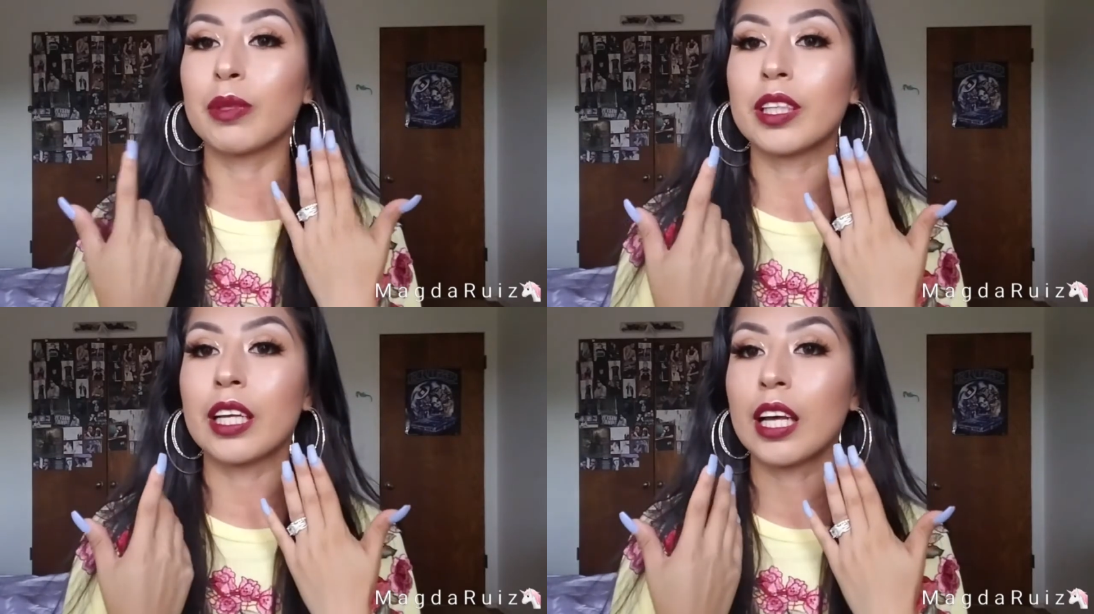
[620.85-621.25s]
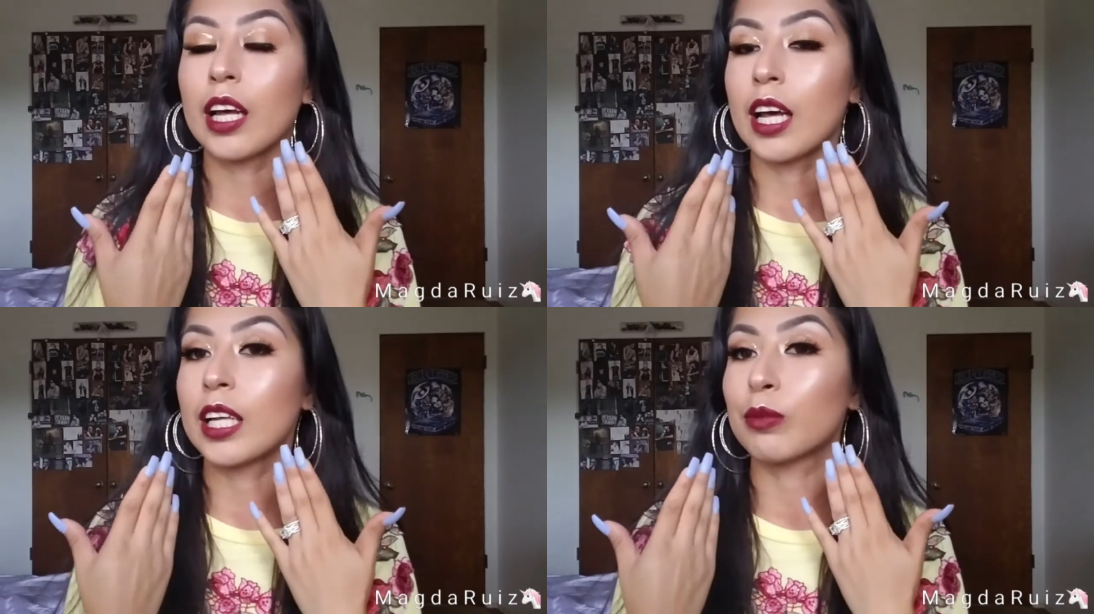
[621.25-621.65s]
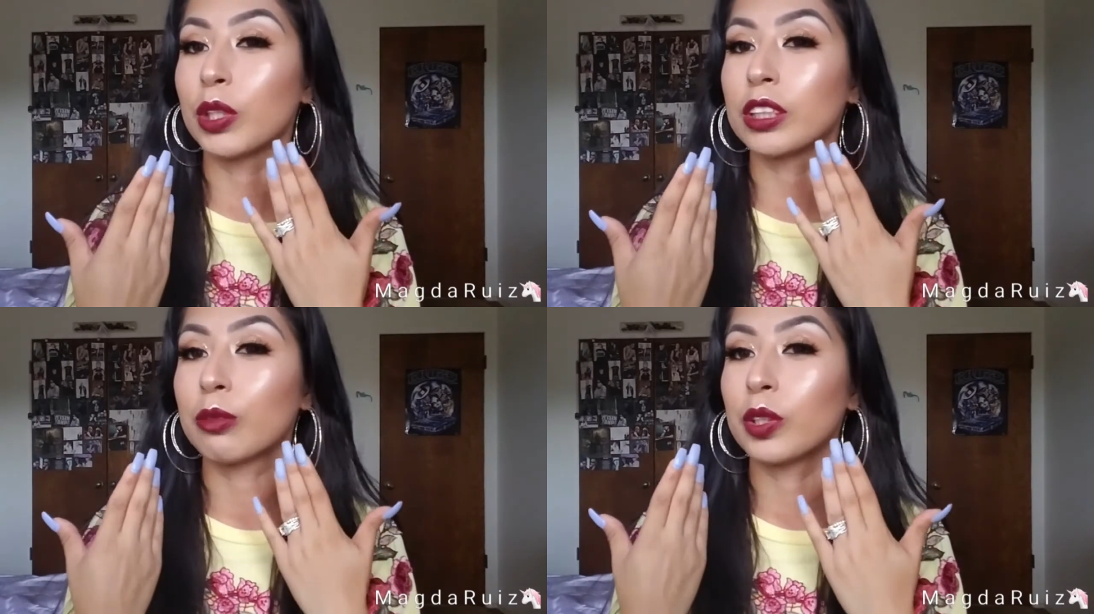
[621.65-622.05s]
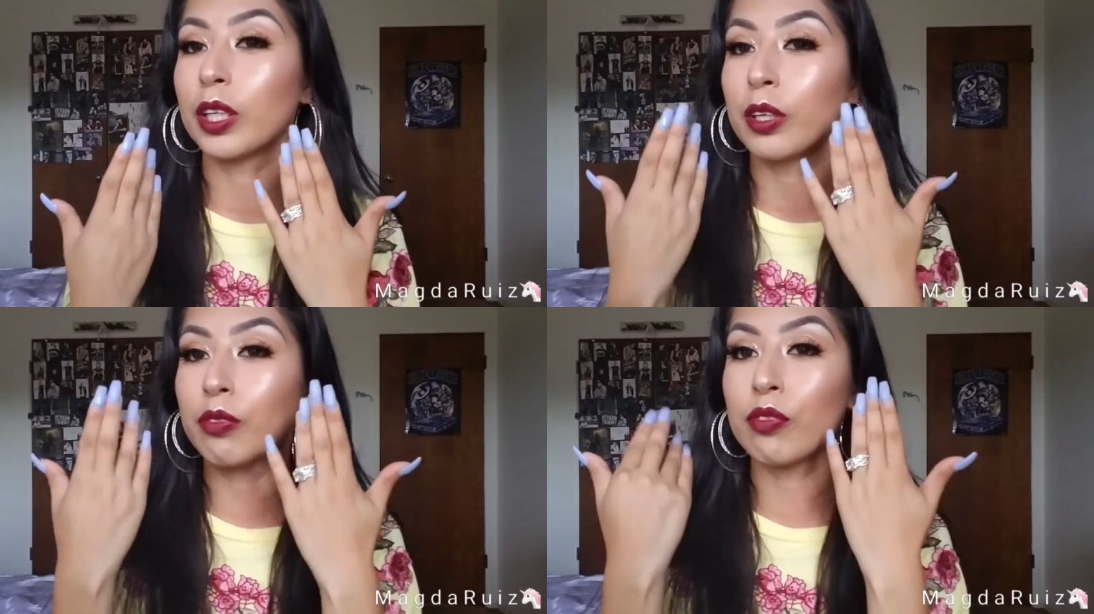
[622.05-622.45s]
I mean as much
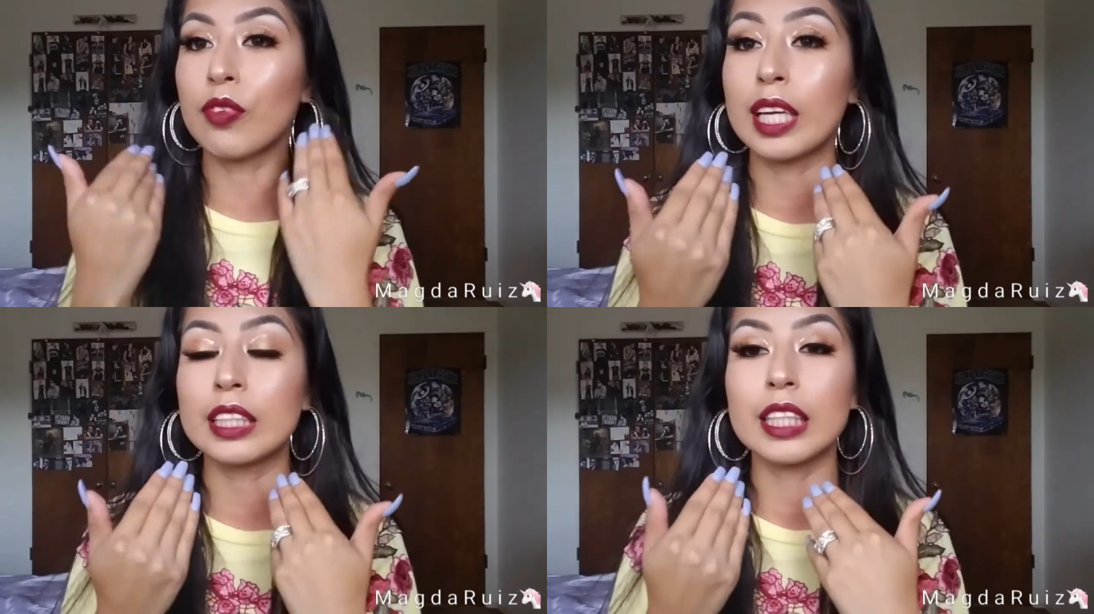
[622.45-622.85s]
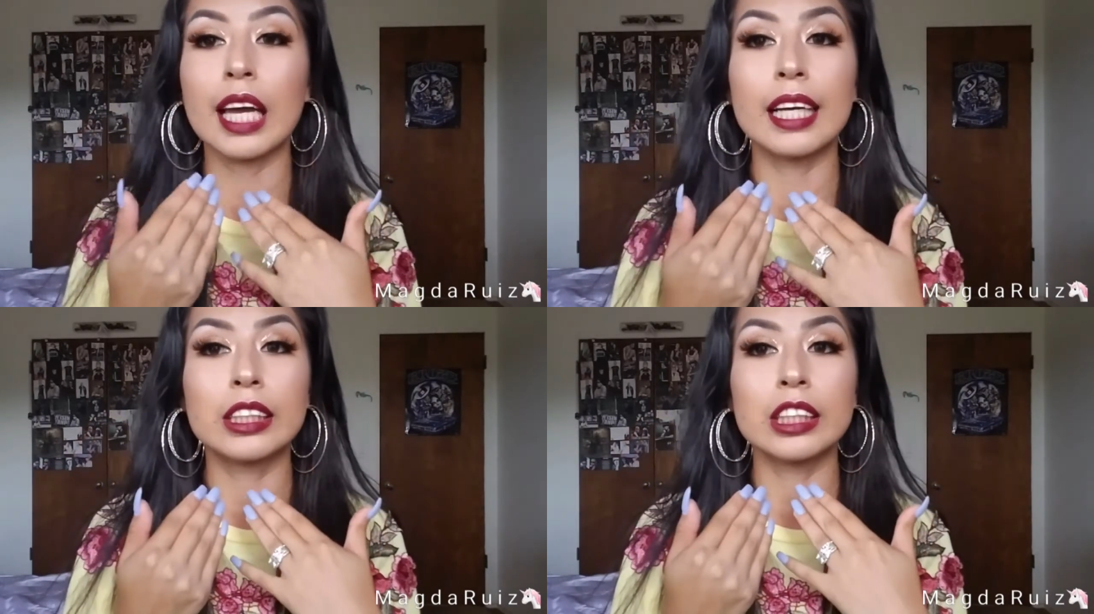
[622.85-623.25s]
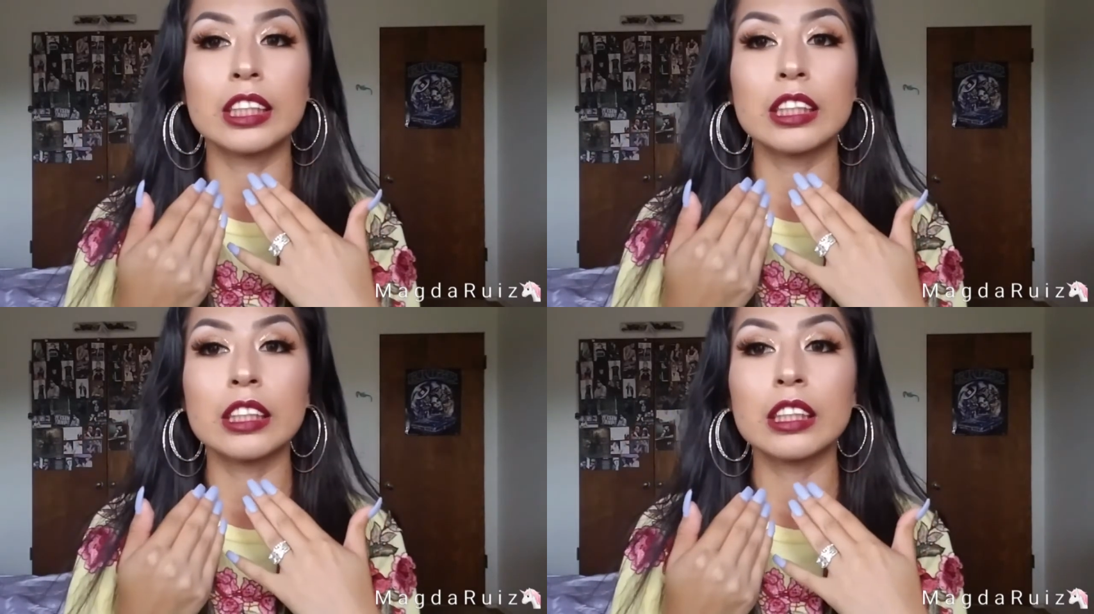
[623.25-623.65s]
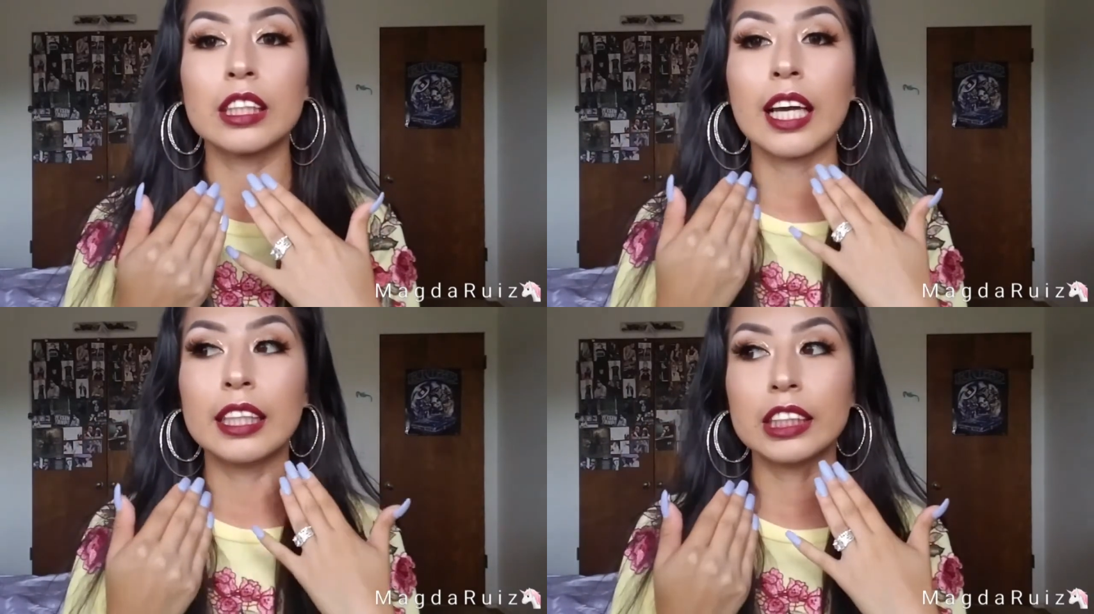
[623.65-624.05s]
of your face aging
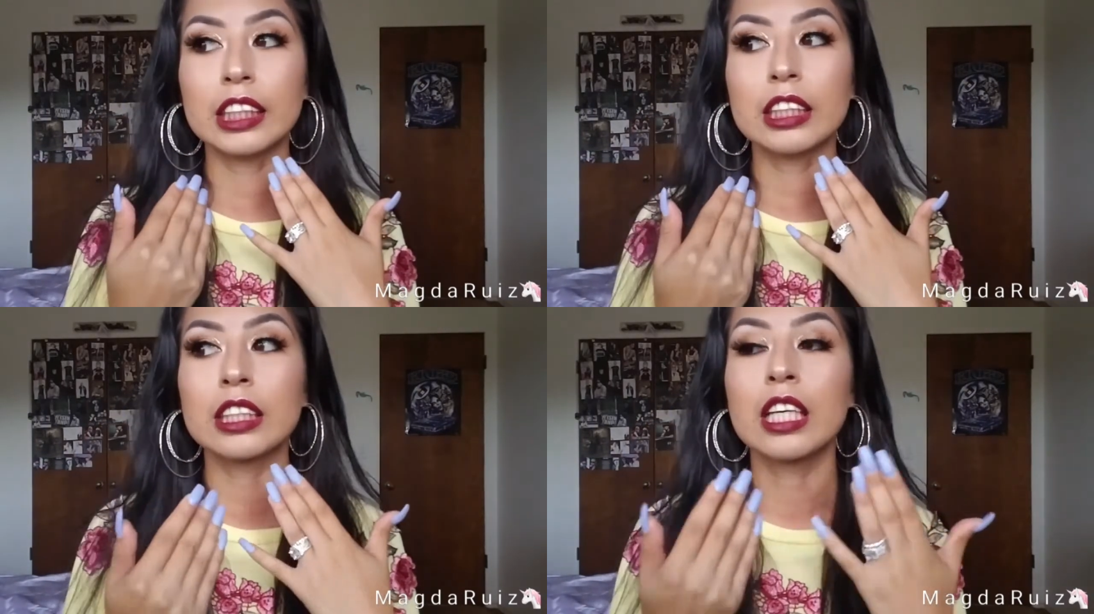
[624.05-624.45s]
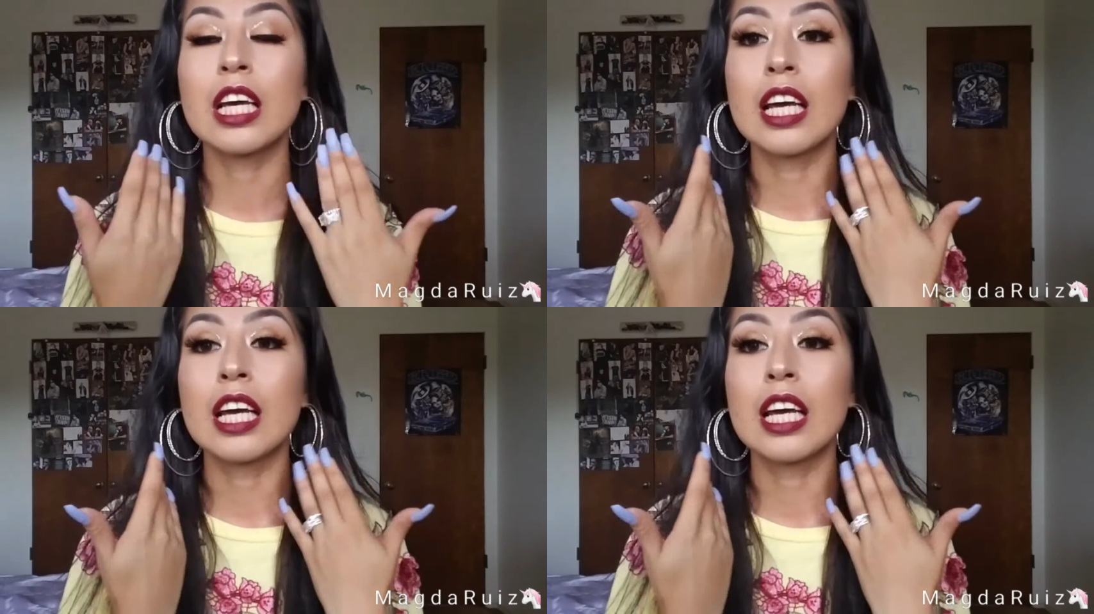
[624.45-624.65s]
ages